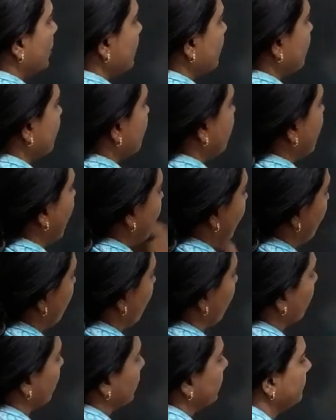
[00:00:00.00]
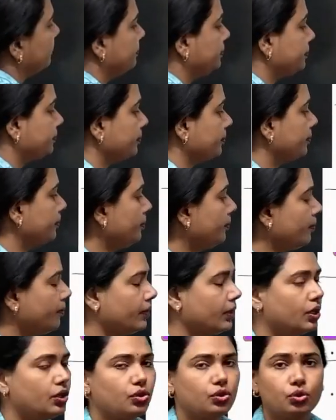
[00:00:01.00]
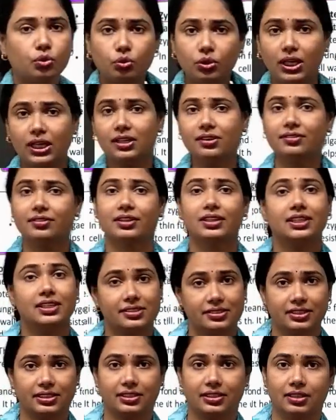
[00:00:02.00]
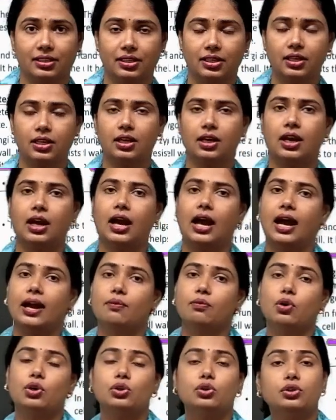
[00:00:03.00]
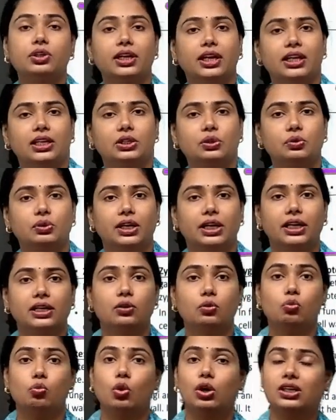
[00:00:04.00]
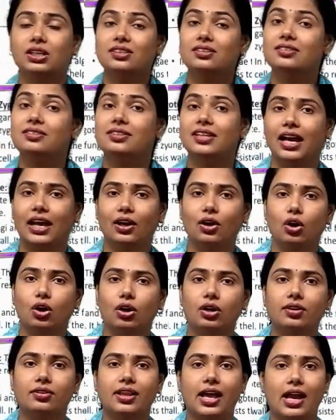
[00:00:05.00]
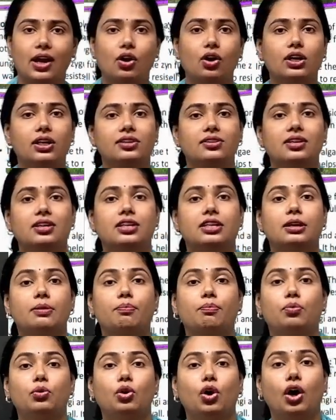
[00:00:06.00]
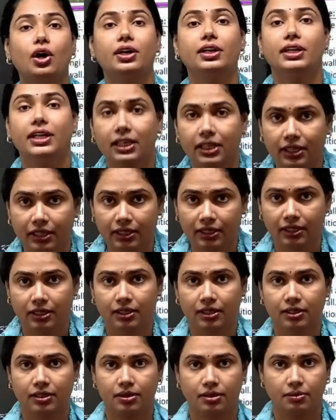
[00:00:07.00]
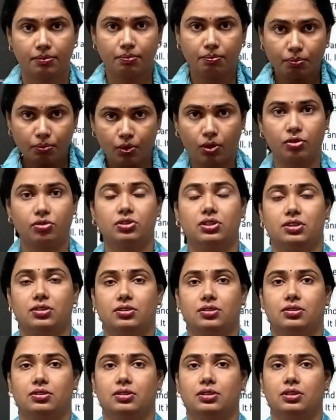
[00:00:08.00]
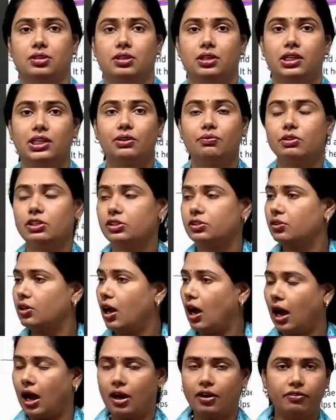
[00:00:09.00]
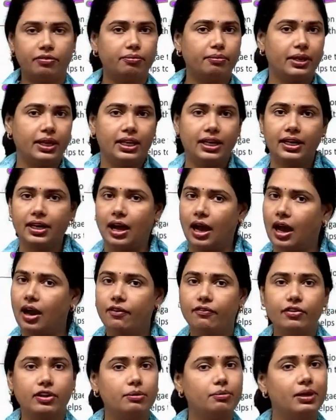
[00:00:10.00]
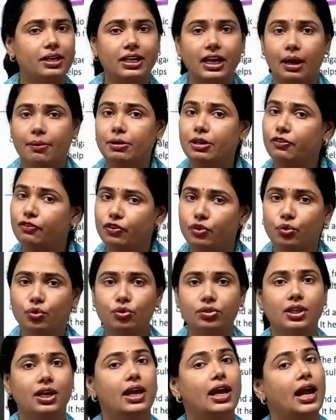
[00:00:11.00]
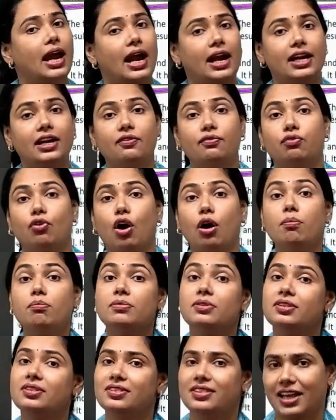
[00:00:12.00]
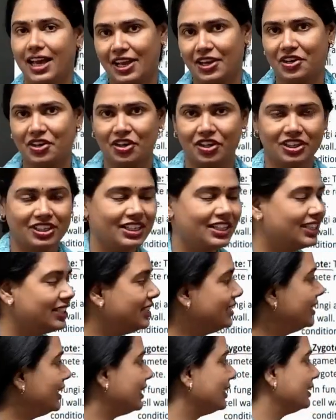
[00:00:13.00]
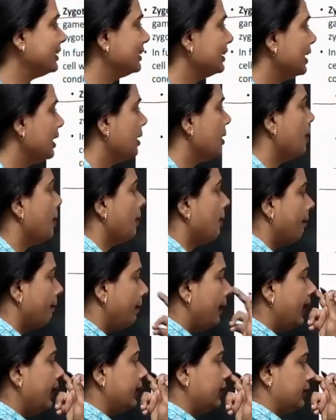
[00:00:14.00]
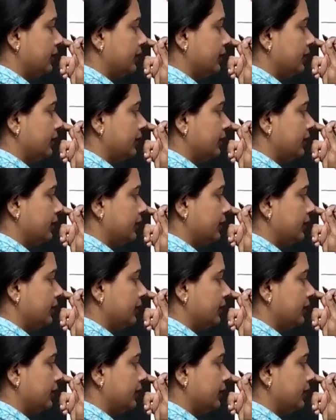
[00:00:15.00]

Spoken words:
is zygote? Students, listen. I want to tell you that what is zygote? Zygote is a diplontic process in which half male and half female gamete fuse and it form zygote. Yes. But